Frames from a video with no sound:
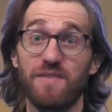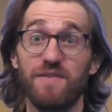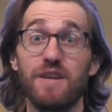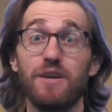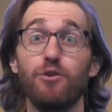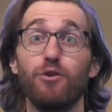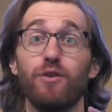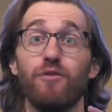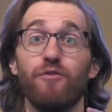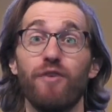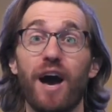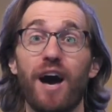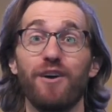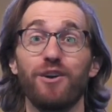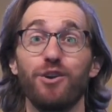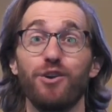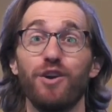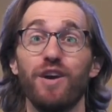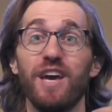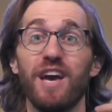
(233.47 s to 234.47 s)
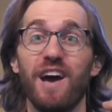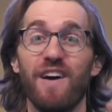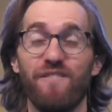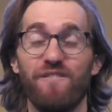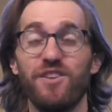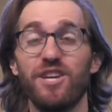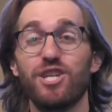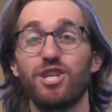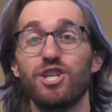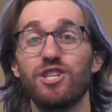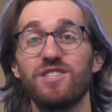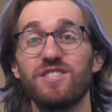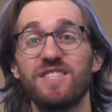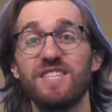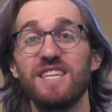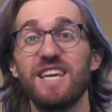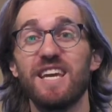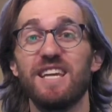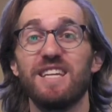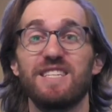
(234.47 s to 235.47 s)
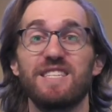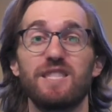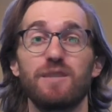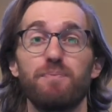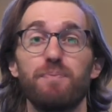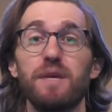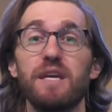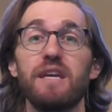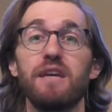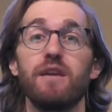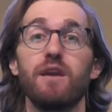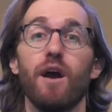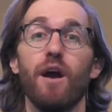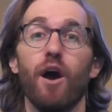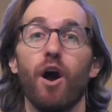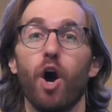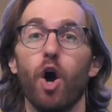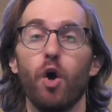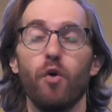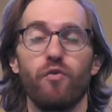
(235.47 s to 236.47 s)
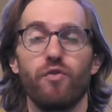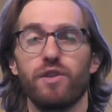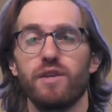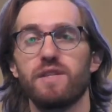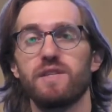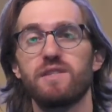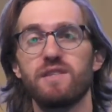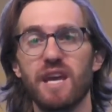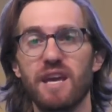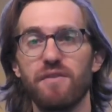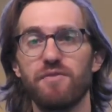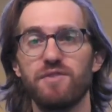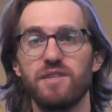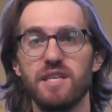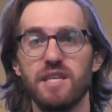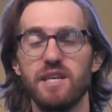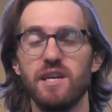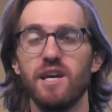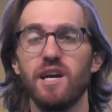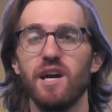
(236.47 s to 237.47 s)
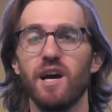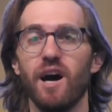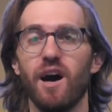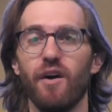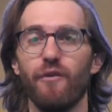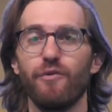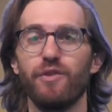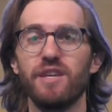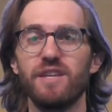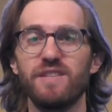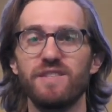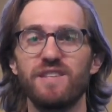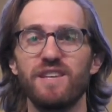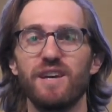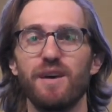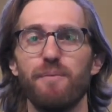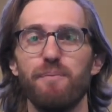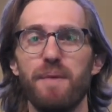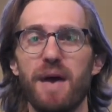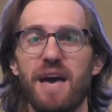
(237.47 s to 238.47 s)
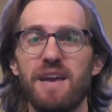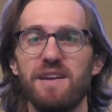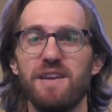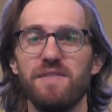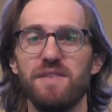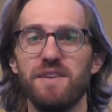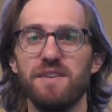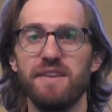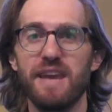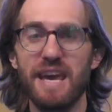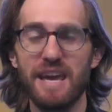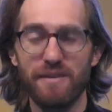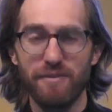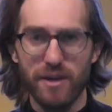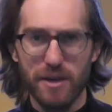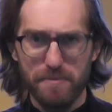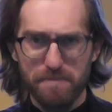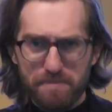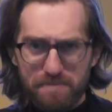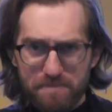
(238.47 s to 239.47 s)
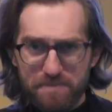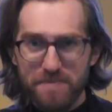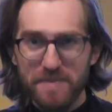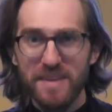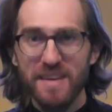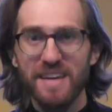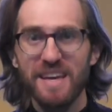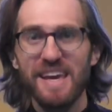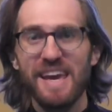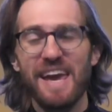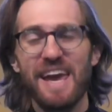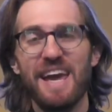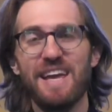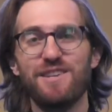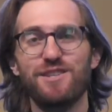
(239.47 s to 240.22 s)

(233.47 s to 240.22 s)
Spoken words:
who had valued efficiency and speed over the safety of these men in the Navy. And